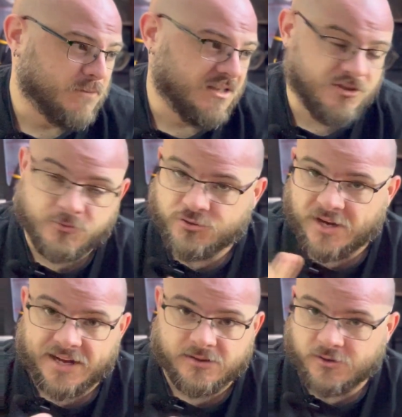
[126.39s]
Don't
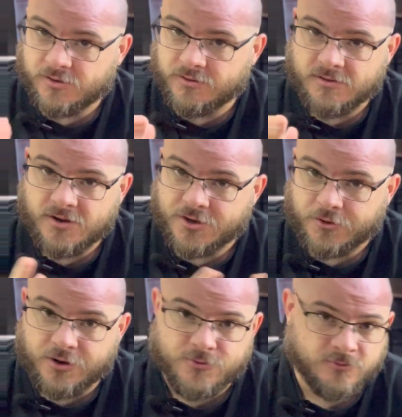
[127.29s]
try and learn on
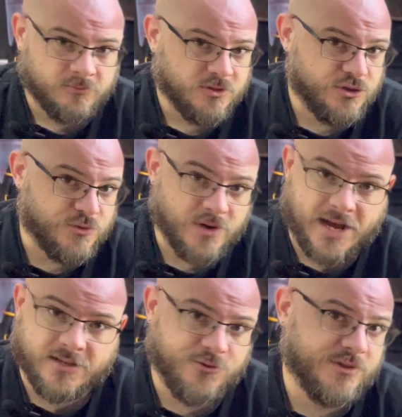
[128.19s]
your own. Do
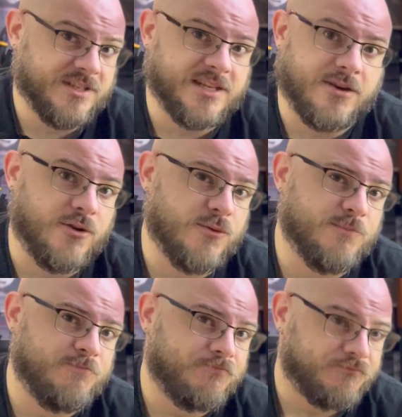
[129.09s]
not do this at
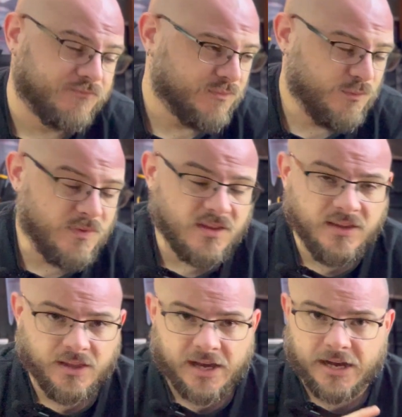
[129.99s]
home.
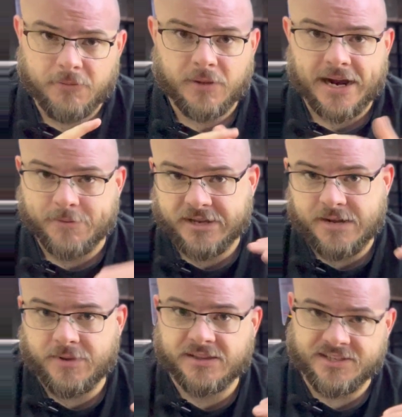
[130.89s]
I am
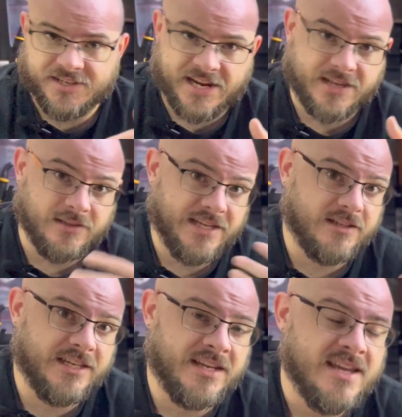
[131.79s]
keeping this snake
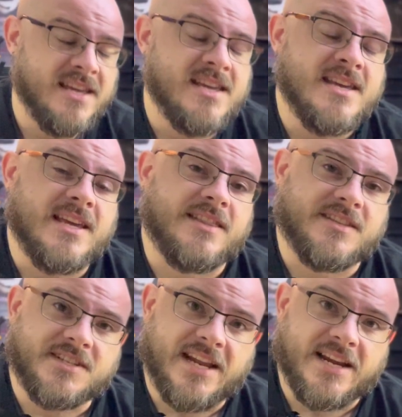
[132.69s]
legally in the
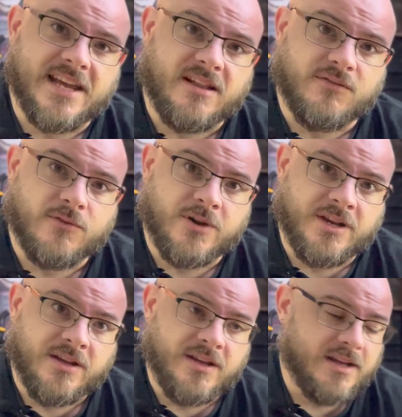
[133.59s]
state
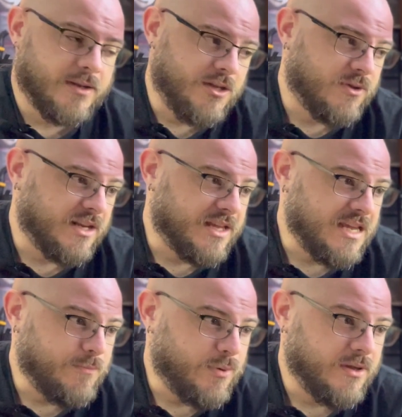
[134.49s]
California. You can
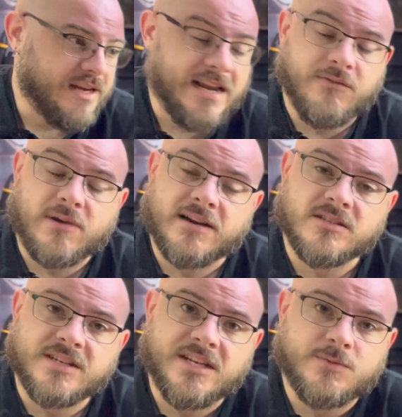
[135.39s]
keep native
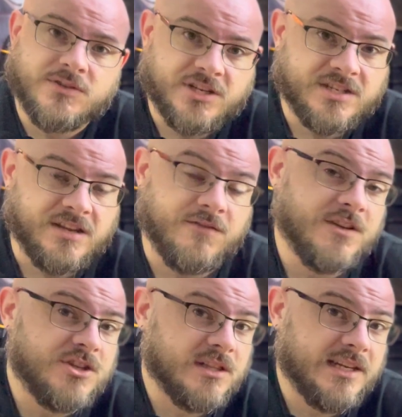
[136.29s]
rattlesnakes with just a
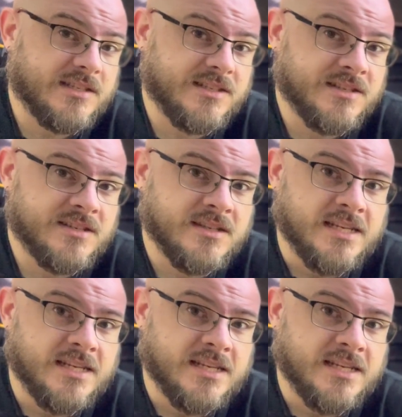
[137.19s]
fishing license.